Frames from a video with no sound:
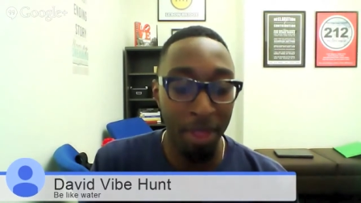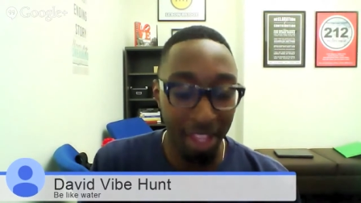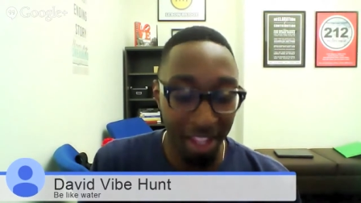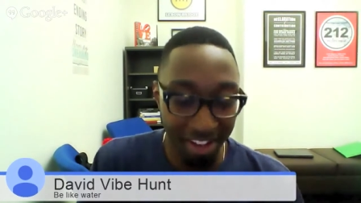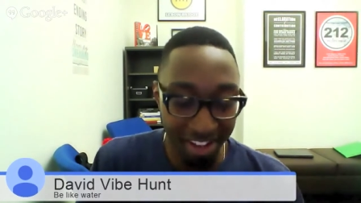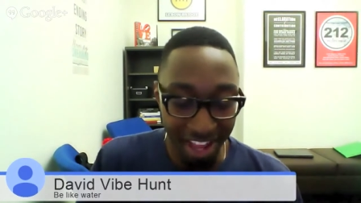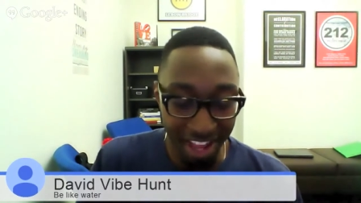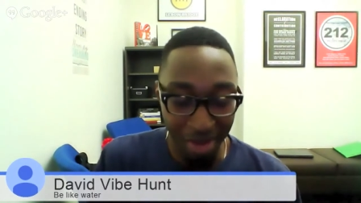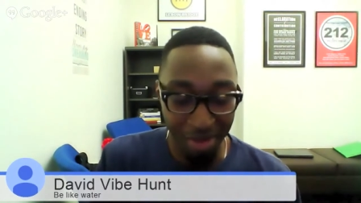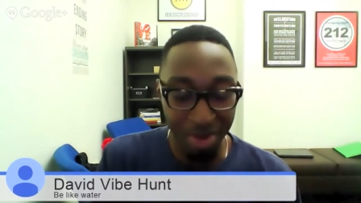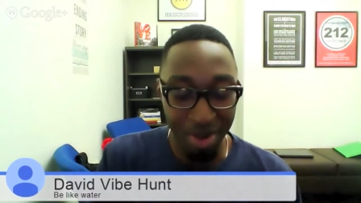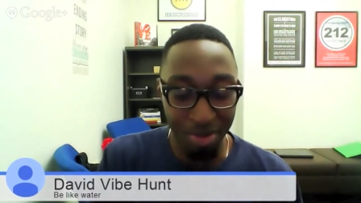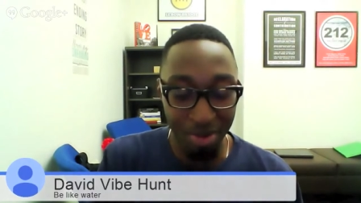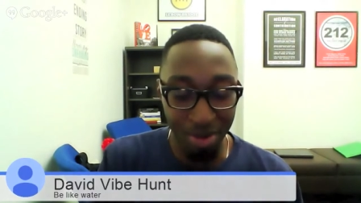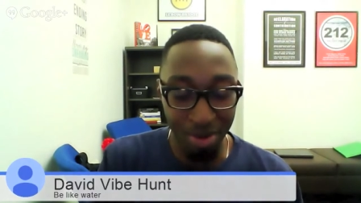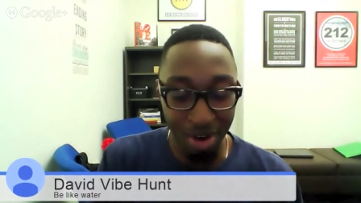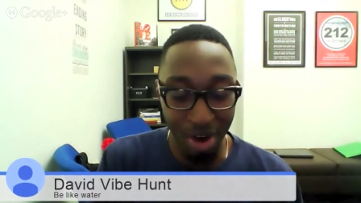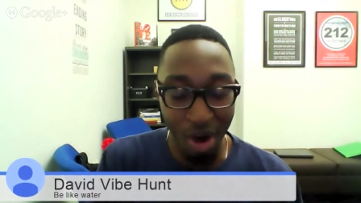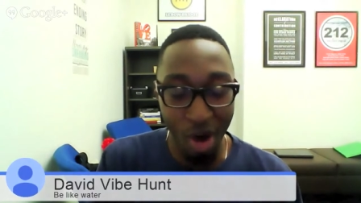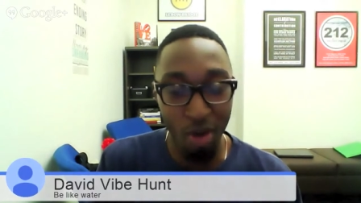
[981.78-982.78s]
things that we
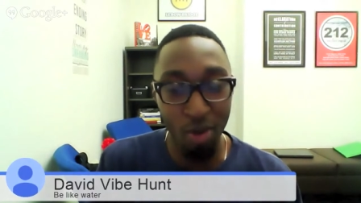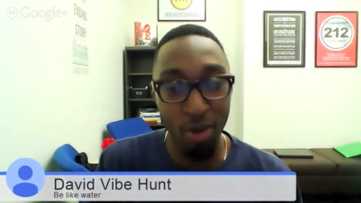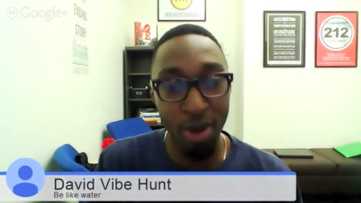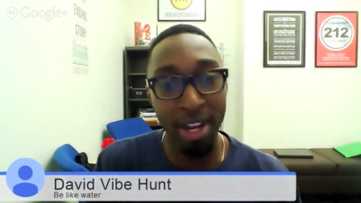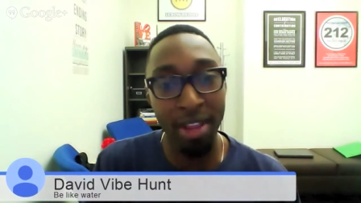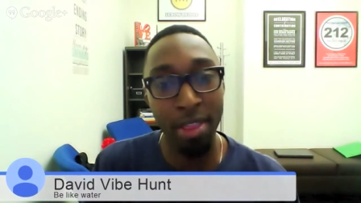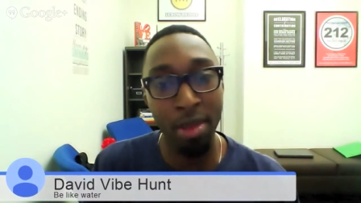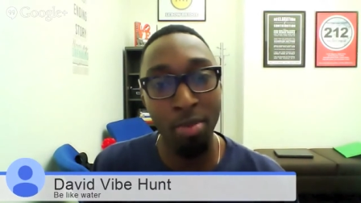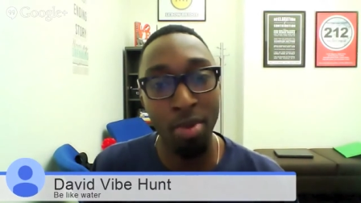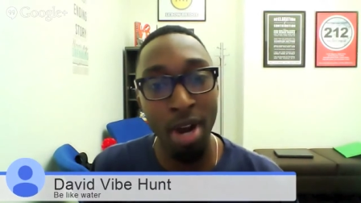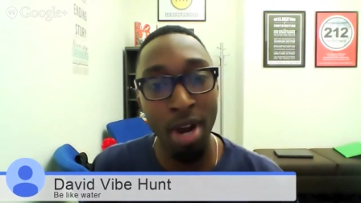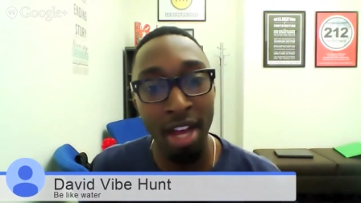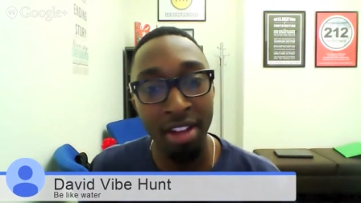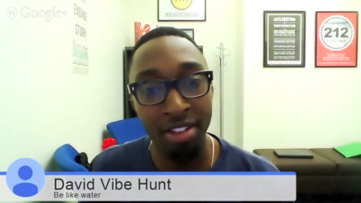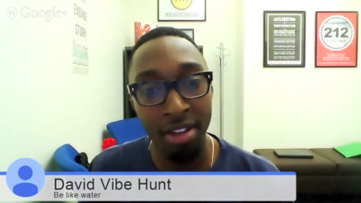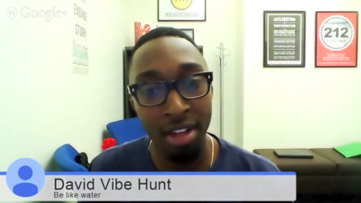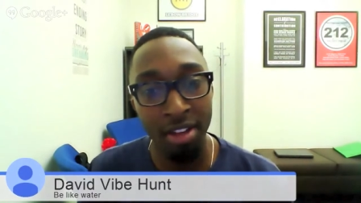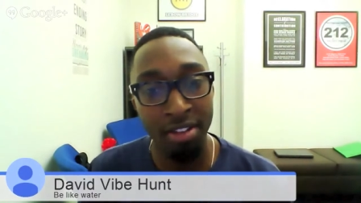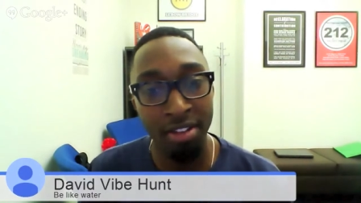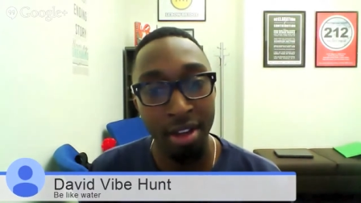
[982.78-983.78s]
were already in the
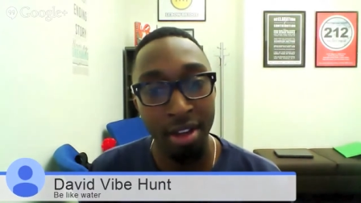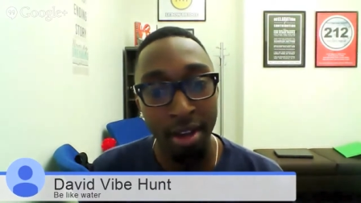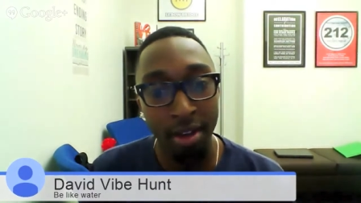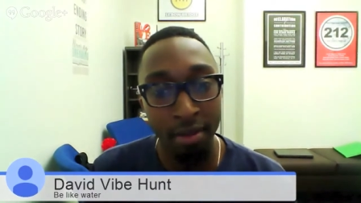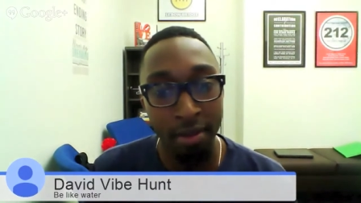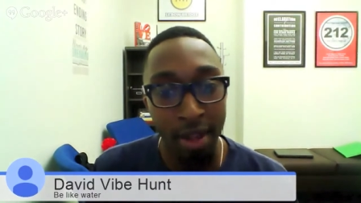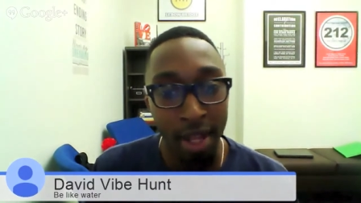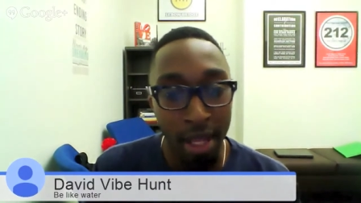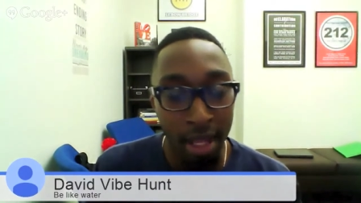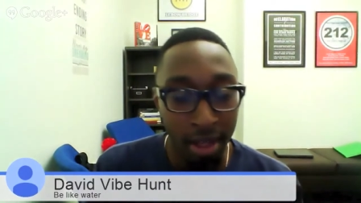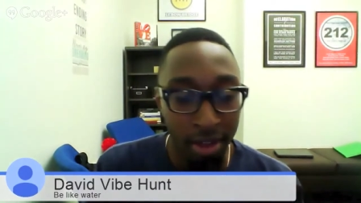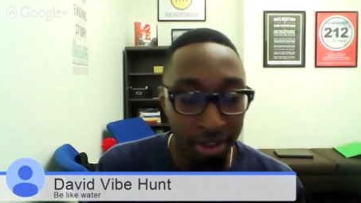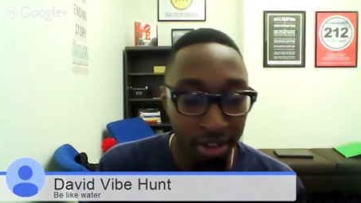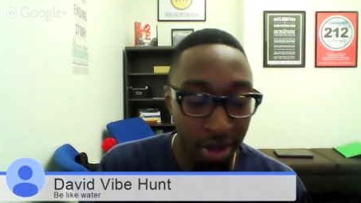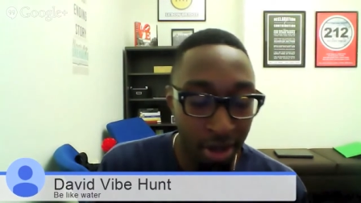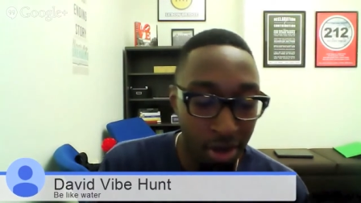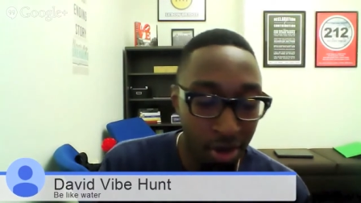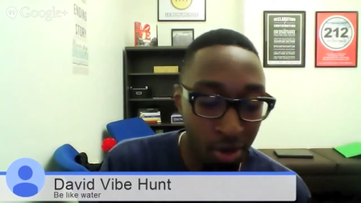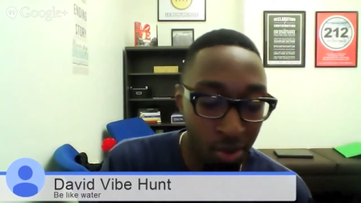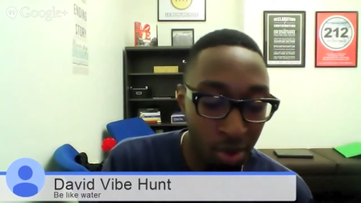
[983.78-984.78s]
process of. So